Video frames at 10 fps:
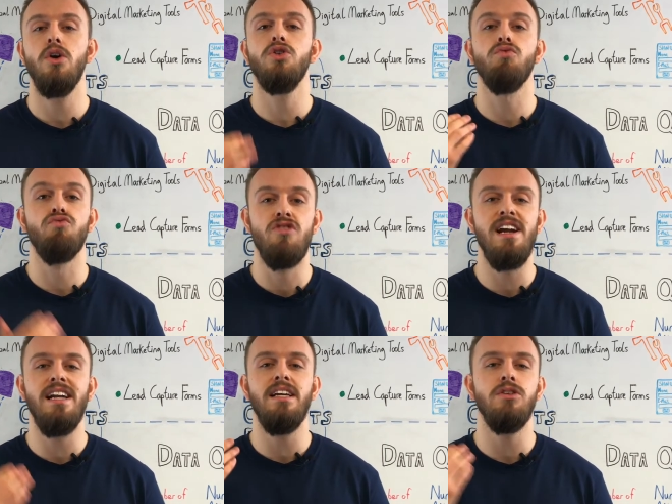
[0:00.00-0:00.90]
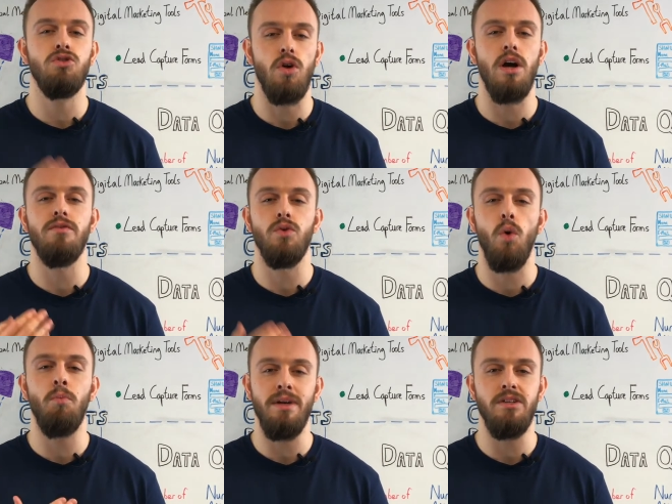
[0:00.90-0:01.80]
to really drive
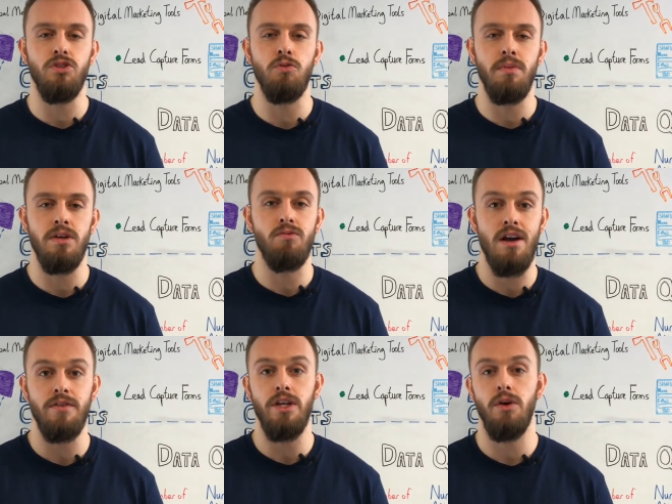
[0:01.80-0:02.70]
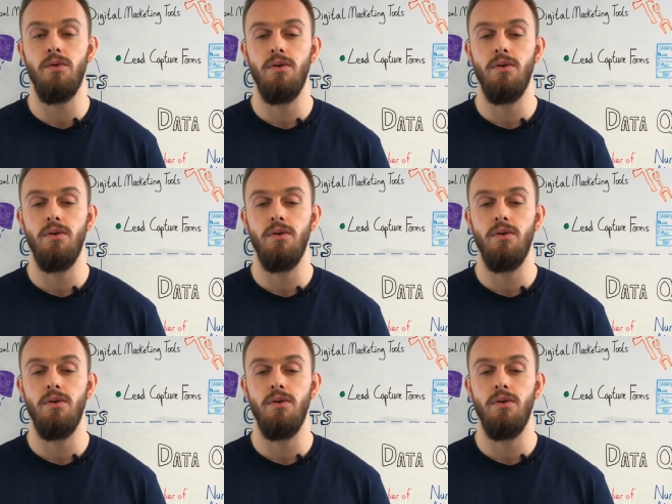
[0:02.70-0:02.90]
your B2B revenue.